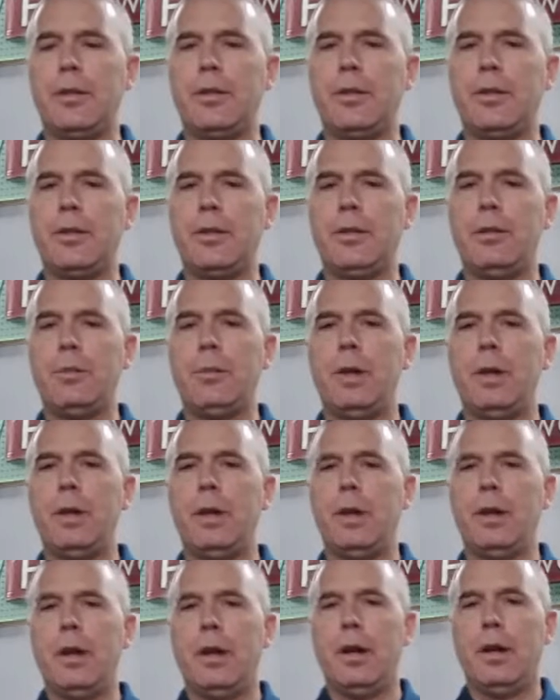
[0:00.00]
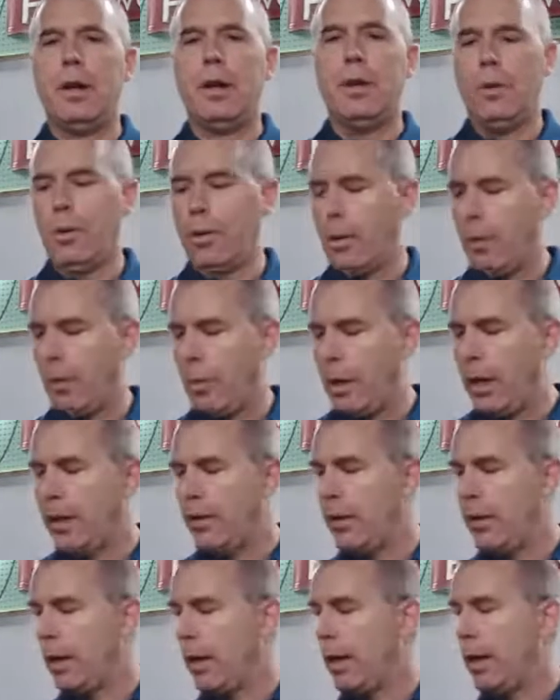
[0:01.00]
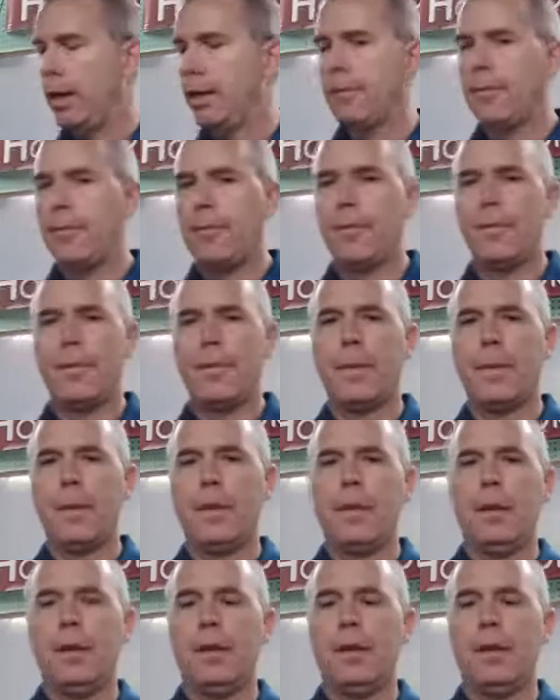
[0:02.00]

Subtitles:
in this tube or the water line